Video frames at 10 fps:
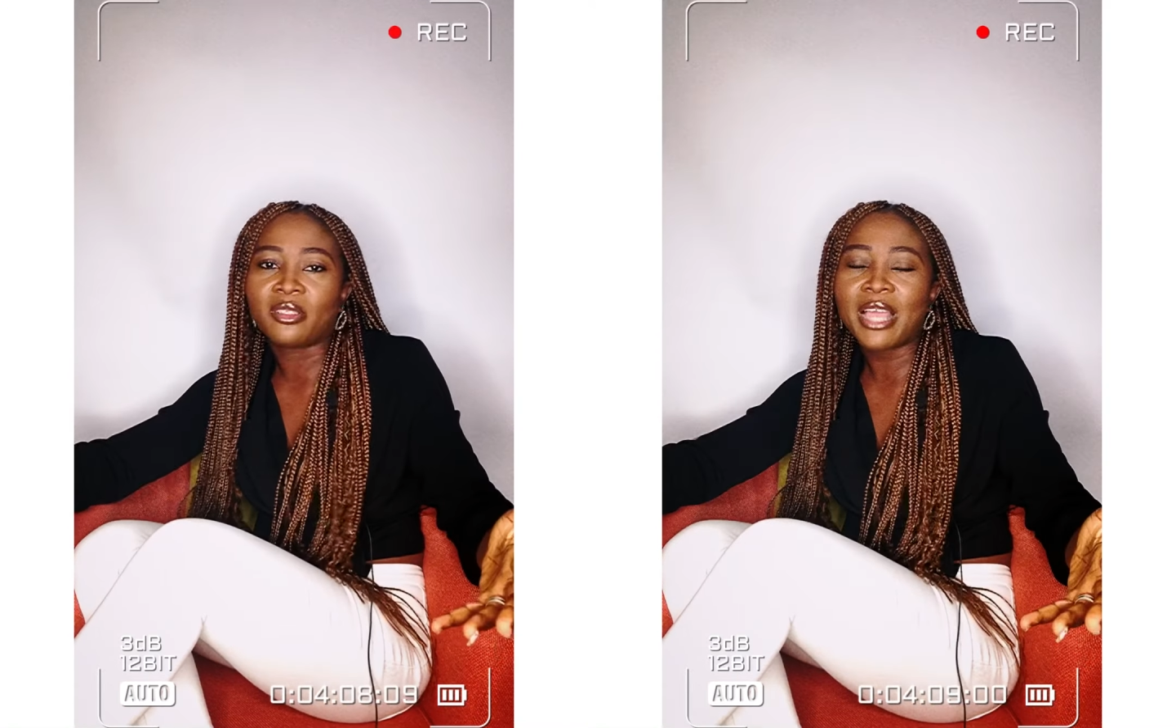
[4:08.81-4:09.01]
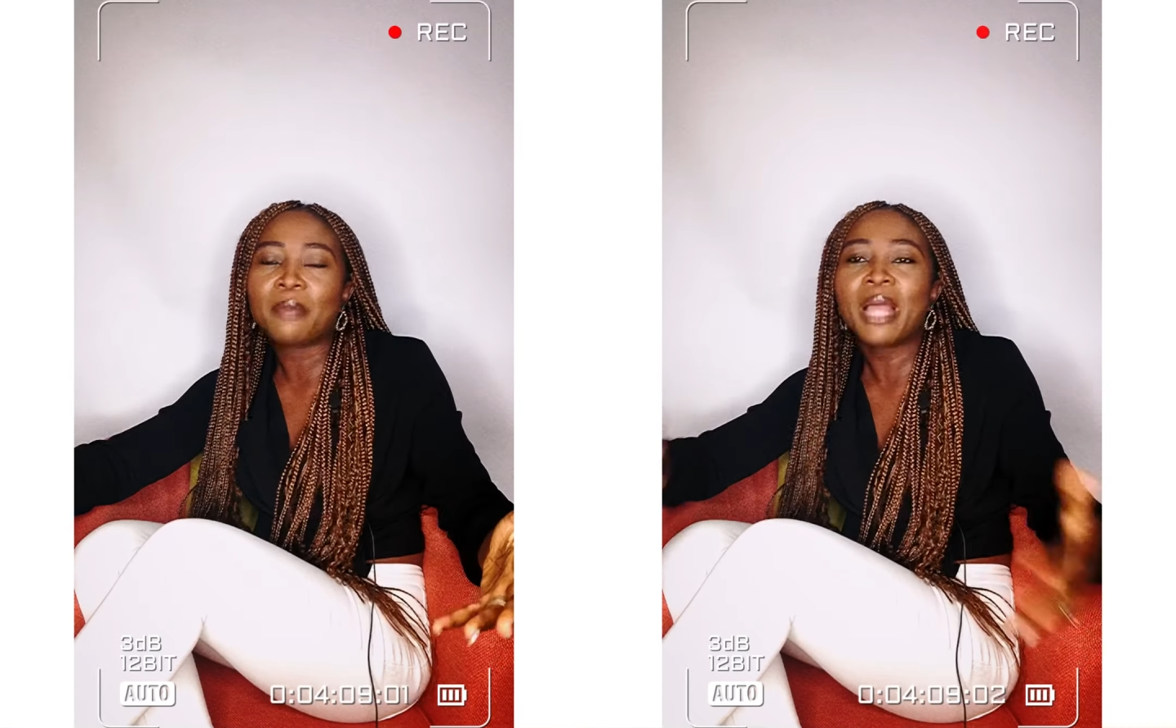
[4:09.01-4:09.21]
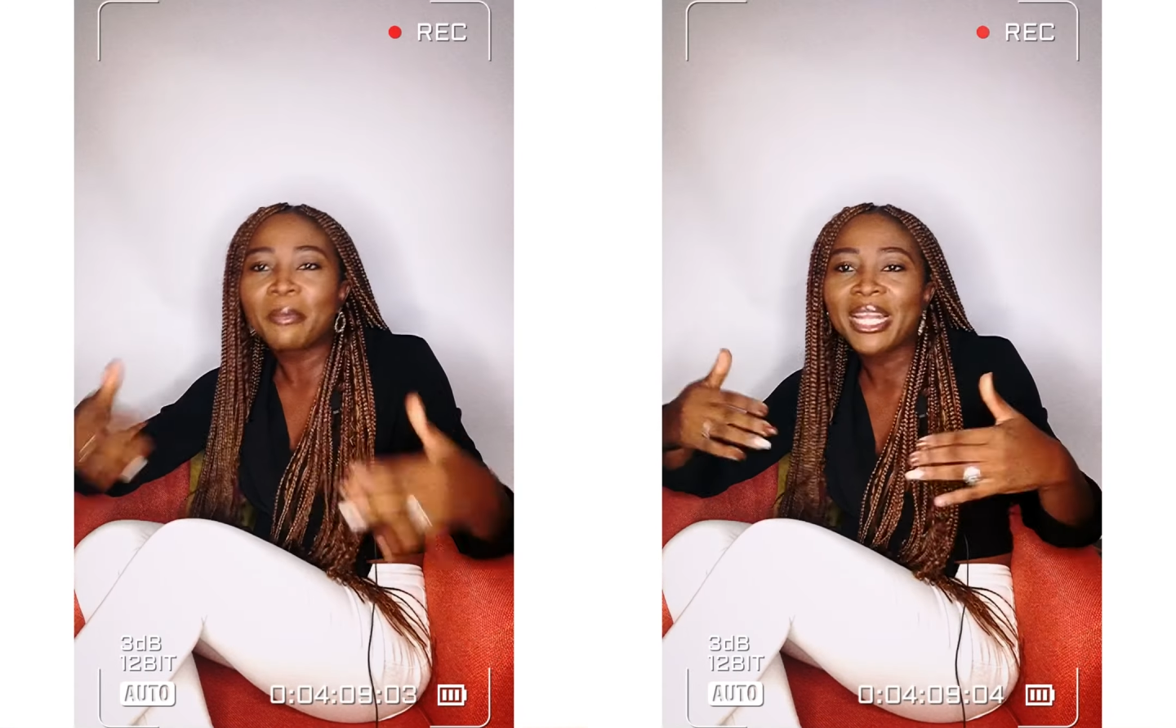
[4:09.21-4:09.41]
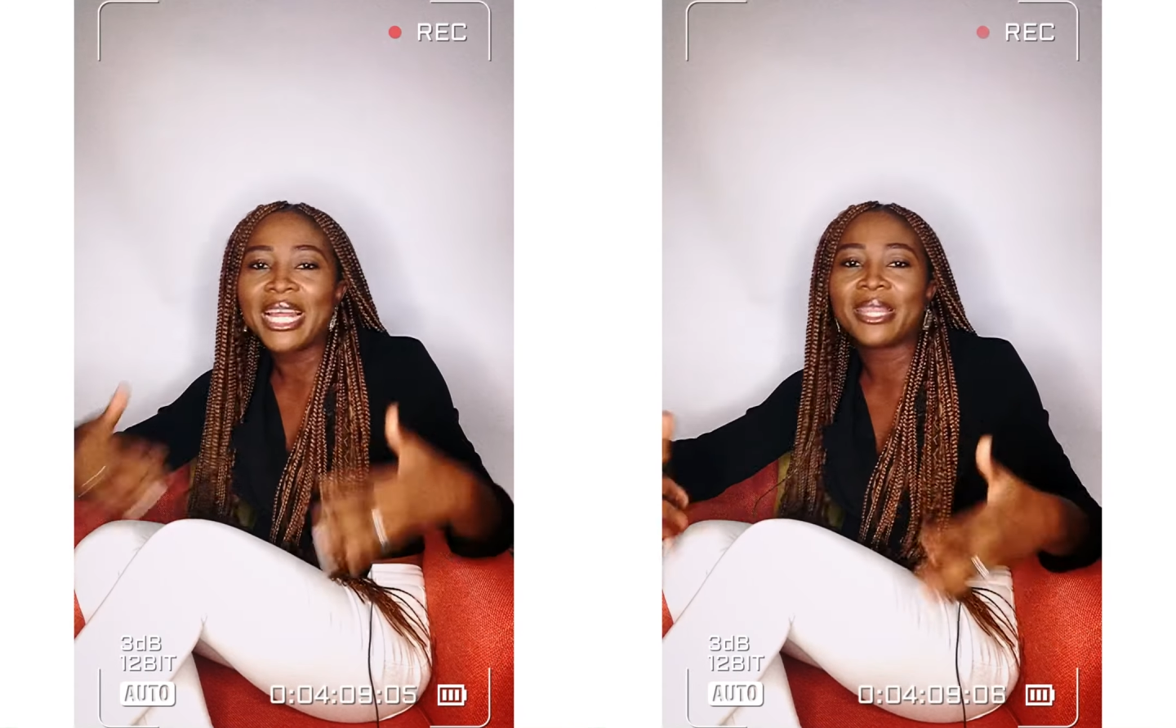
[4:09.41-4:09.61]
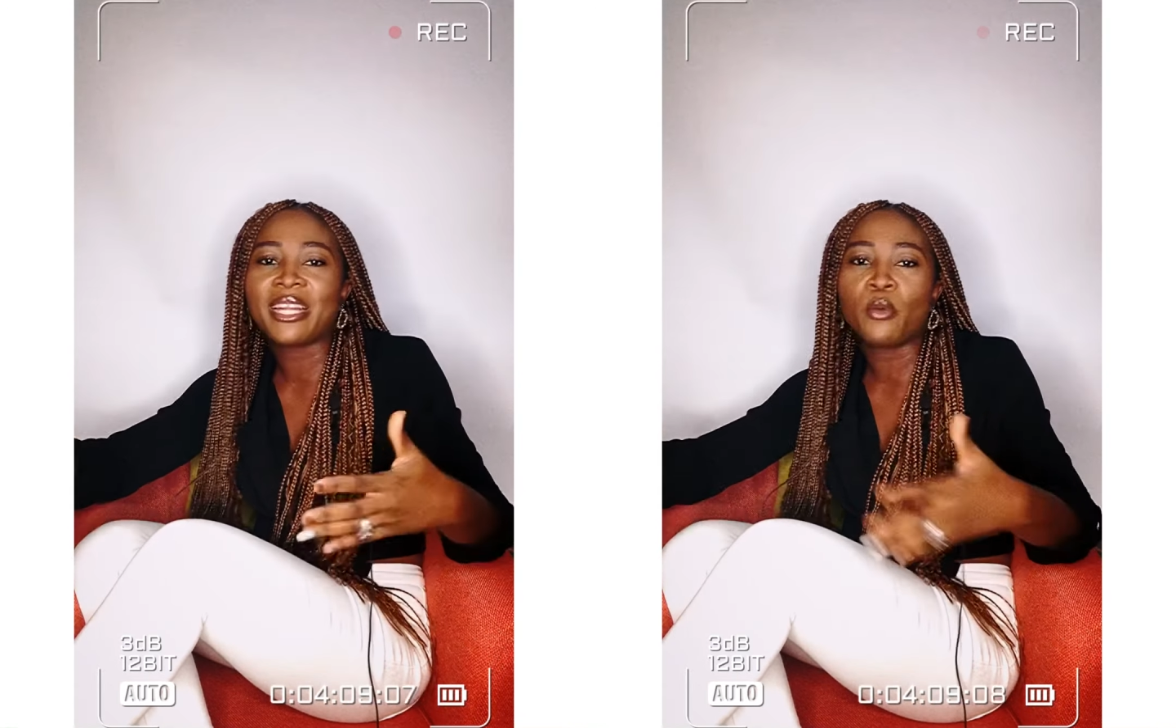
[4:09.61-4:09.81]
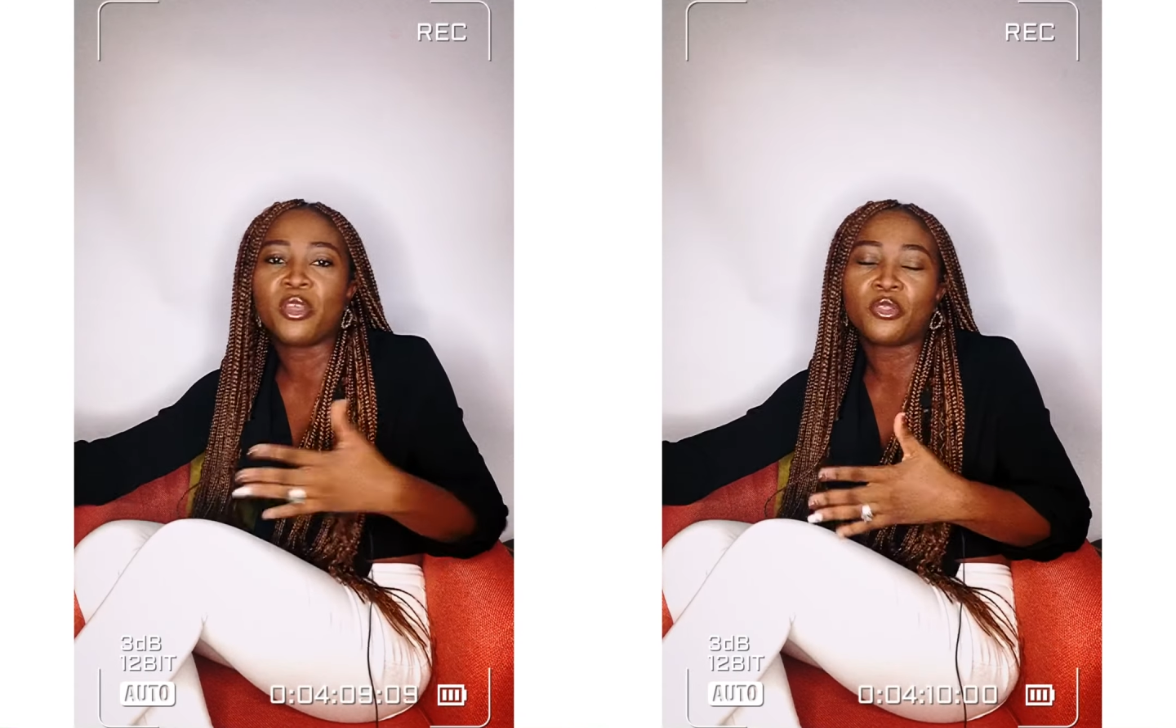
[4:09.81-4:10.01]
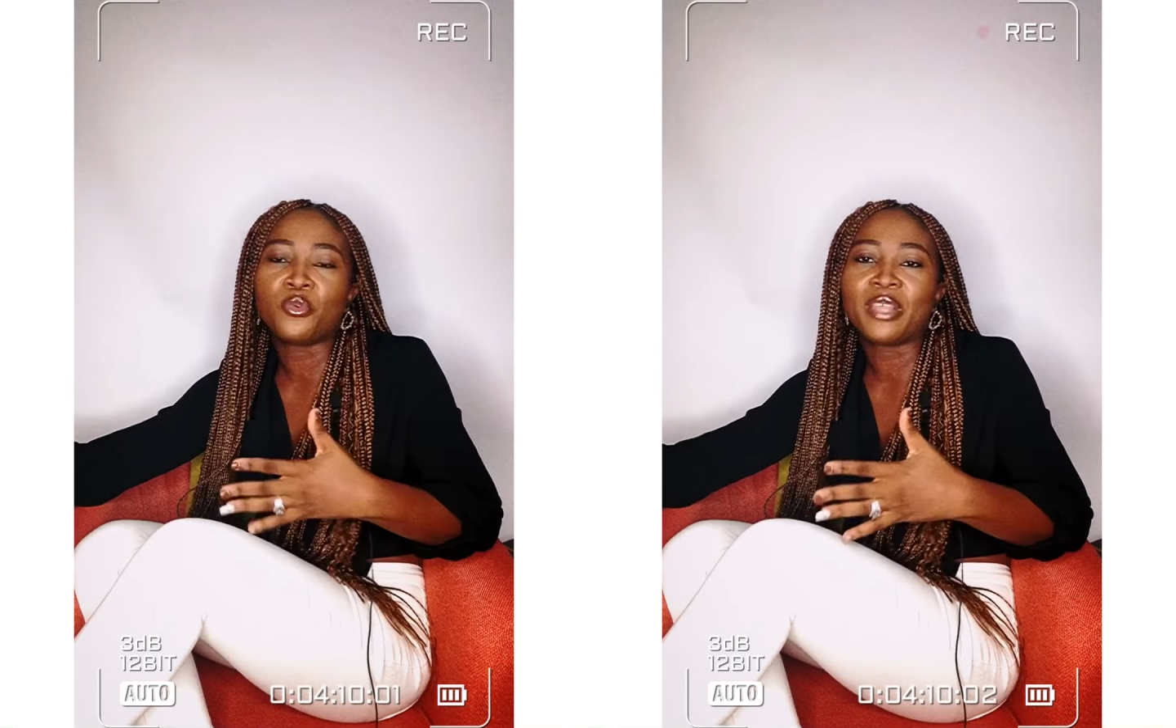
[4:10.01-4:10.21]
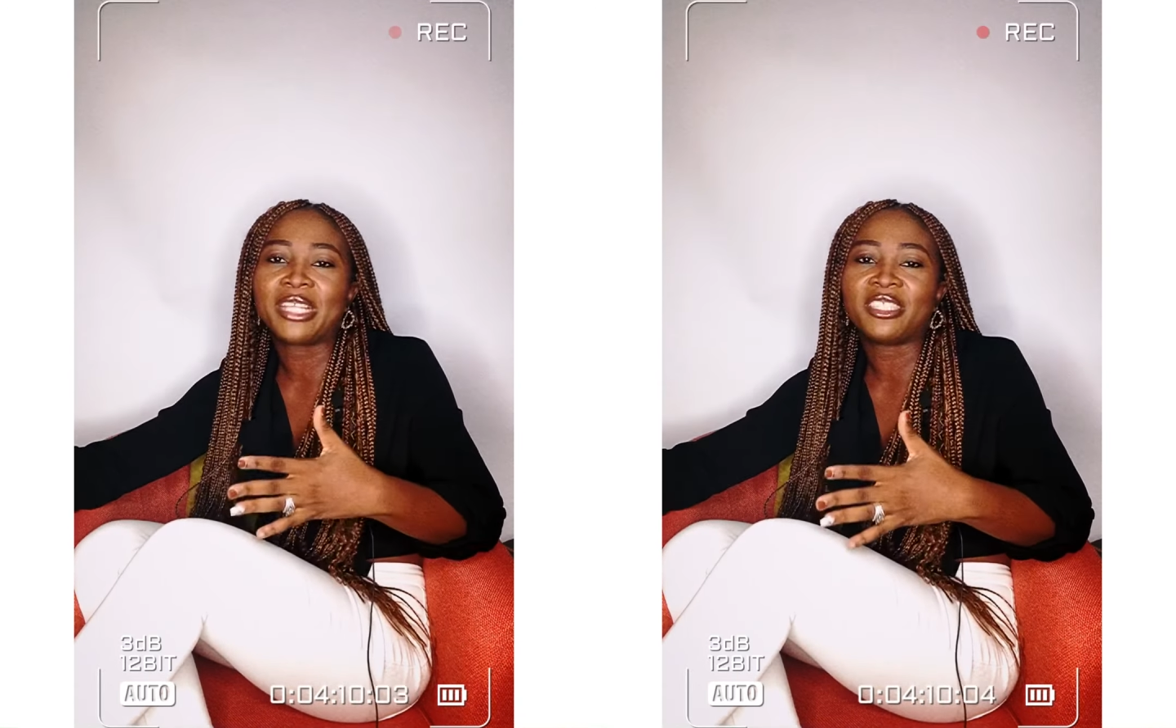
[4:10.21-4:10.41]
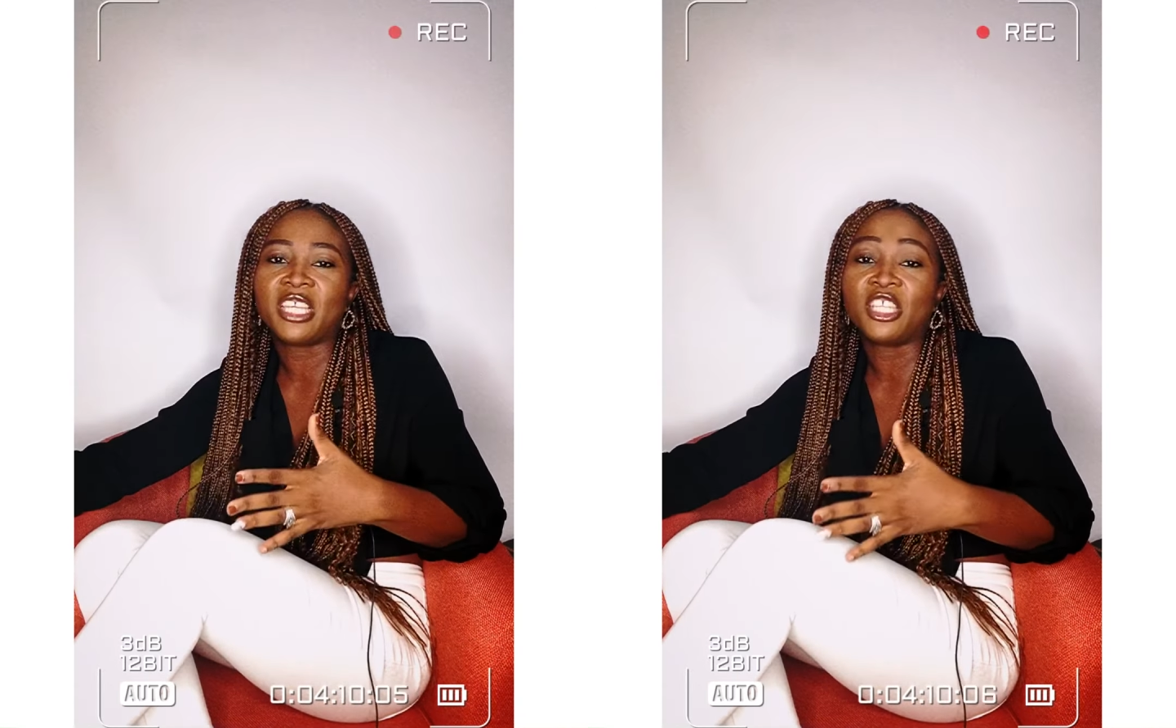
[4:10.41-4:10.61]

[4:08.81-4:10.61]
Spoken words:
I'm glad that I went through that stage.